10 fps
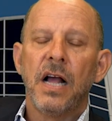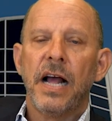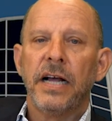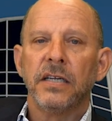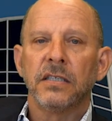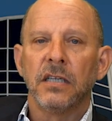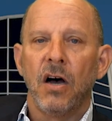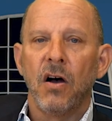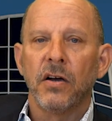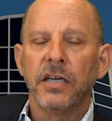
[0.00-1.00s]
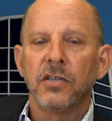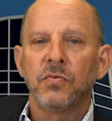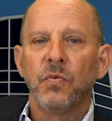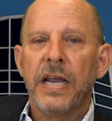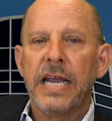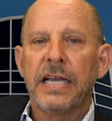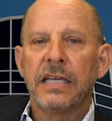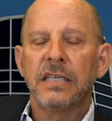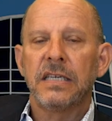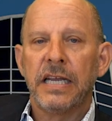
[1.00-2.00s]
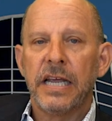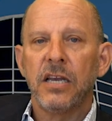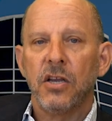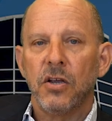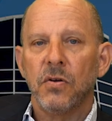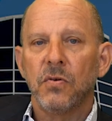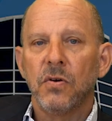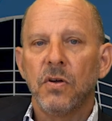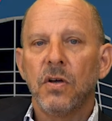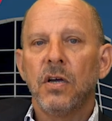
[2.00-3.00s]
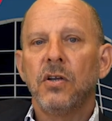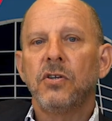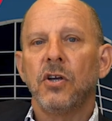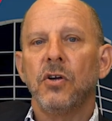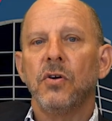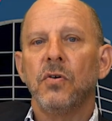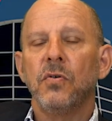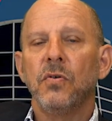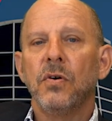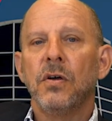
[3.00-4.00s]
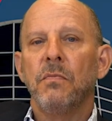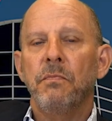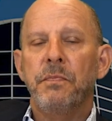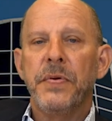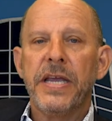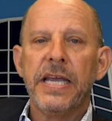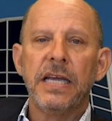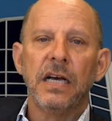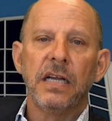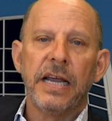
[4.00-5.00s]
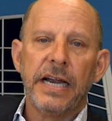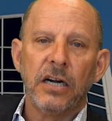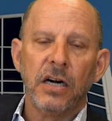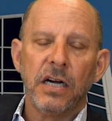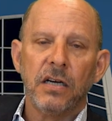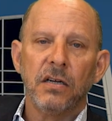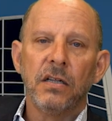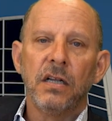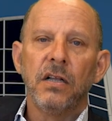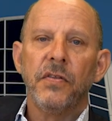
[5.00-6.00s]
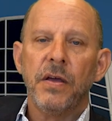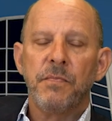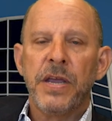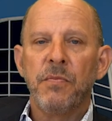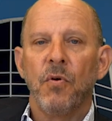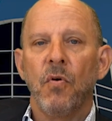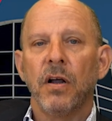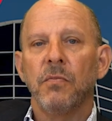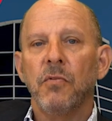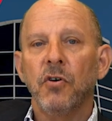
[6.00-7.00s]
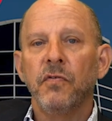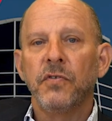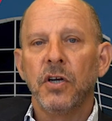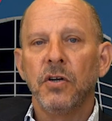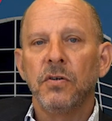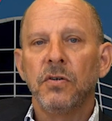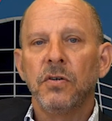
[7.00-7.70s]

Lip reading: as long as we continue to be an area that people want to move to,